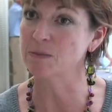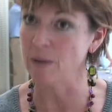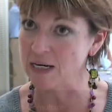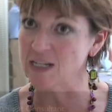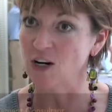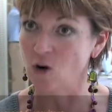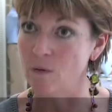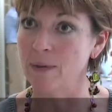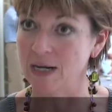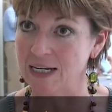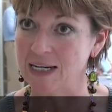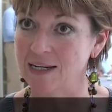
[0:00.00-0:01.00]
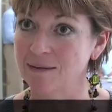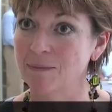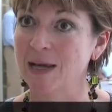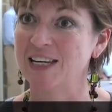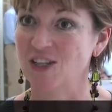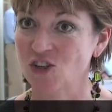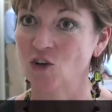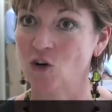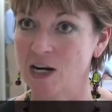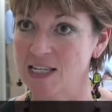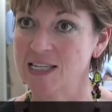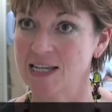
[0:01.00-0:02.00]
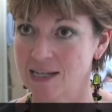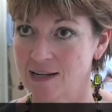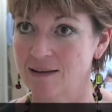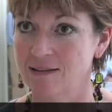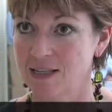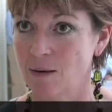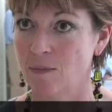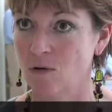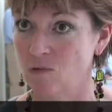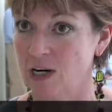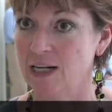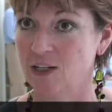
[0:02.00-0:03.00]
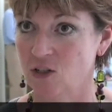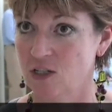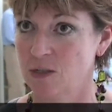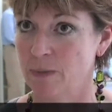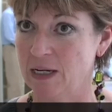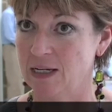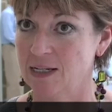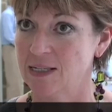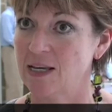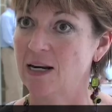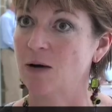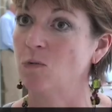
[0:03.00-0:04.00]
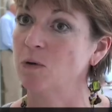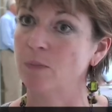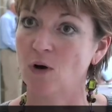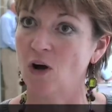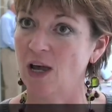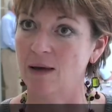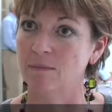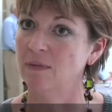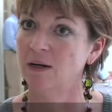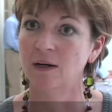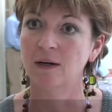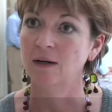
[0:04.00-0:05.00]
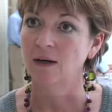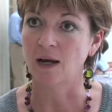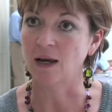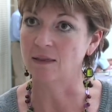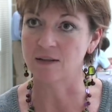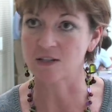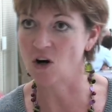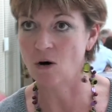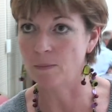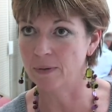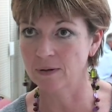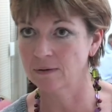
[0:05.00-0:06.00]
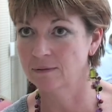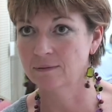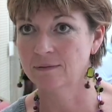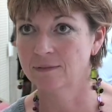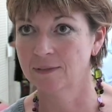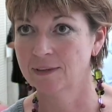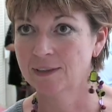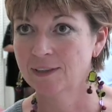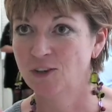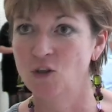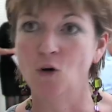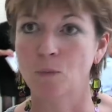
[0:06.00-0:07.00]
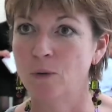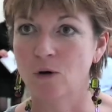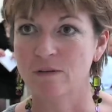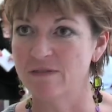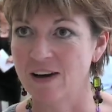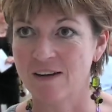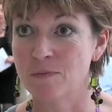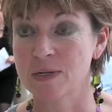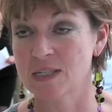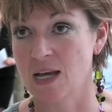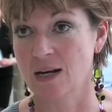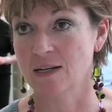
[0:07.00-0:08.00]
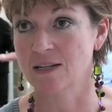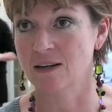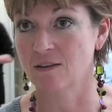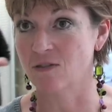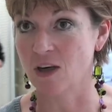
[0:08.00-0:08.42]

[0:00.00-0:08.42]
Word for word: spend a lot of money making sure I see some really good speakers, and I would put him in the top 0.5% of